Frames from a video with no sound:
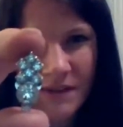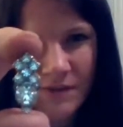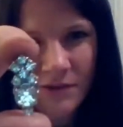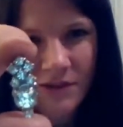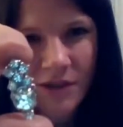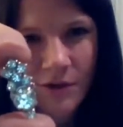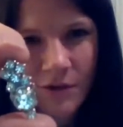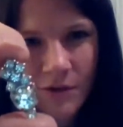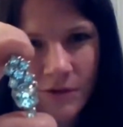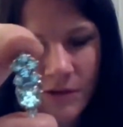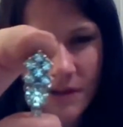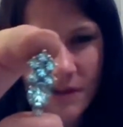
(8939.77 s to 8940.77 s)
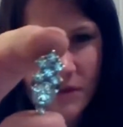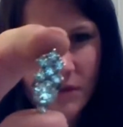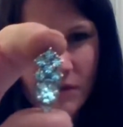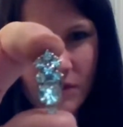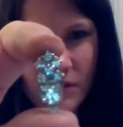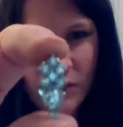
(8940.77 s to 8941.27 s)
silver tone
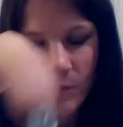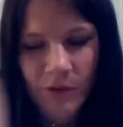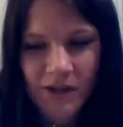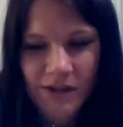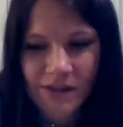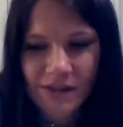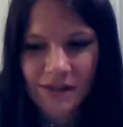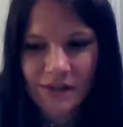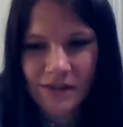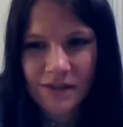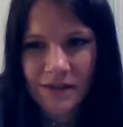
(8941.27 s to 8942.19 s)
crystal clip-ons.